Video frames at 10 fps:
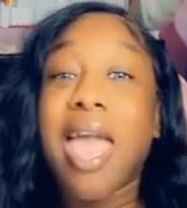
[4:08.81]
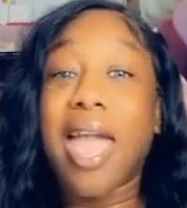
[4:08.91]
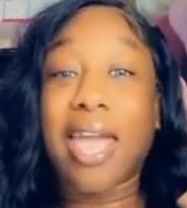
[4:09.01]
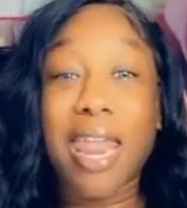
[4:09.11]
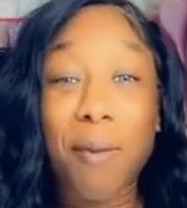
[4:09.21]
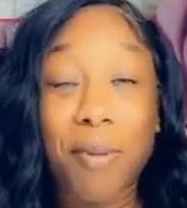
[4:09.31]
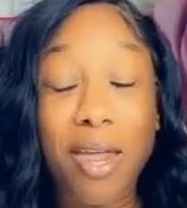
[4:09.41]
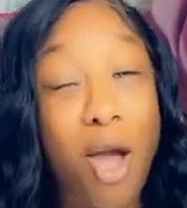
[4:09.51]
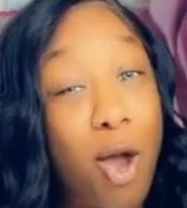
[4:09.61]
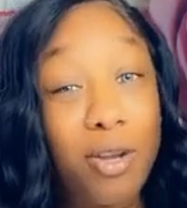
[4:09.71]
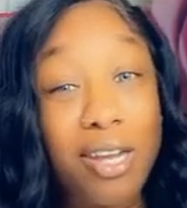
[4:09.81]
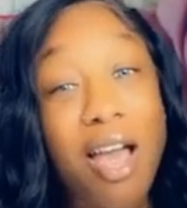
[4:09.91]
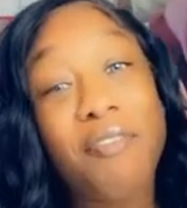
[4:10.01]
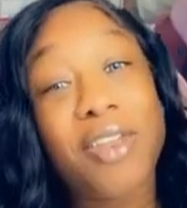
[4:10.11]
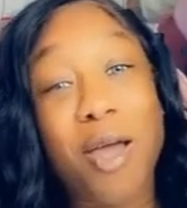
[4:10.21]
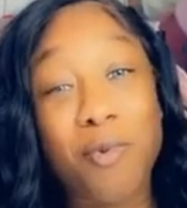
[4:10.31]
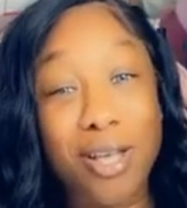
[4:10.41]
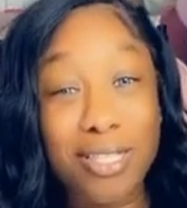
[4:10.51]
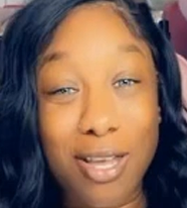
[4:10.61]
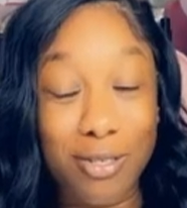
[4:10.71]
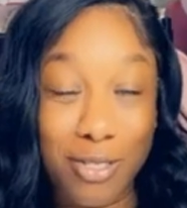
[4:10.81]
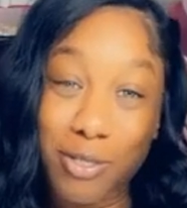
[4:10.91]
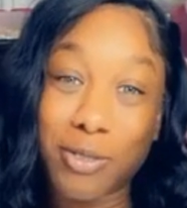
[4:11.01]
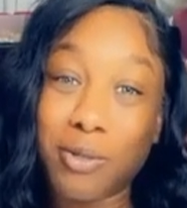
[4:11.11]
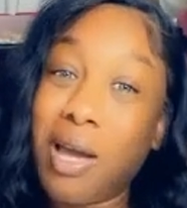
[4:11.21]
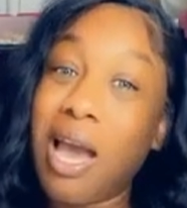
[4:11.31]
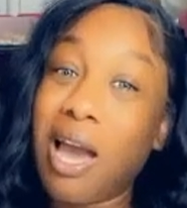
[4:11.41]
And I've been holding off and I was going to do